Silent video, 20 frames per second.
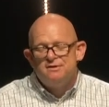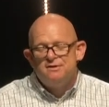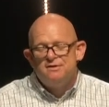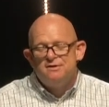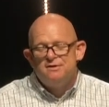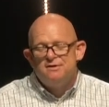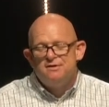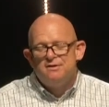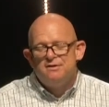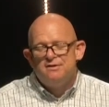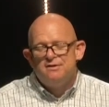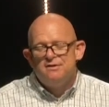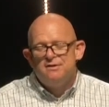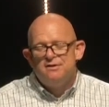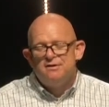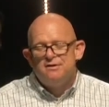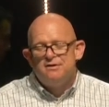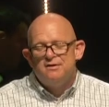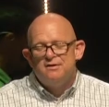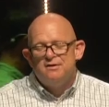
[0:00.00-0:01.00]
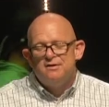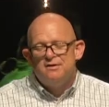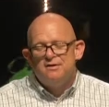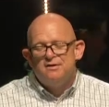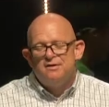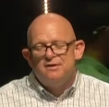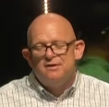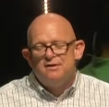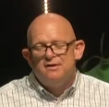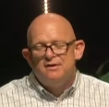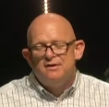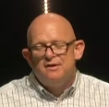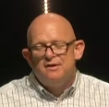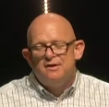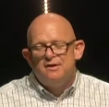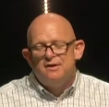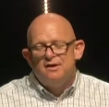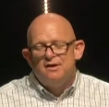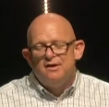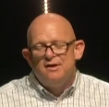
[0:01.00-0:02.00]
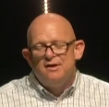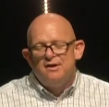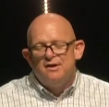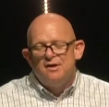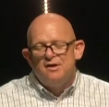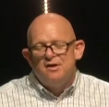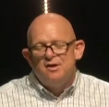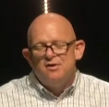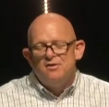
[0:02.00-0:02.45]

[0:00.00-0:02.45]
Nobody speaks.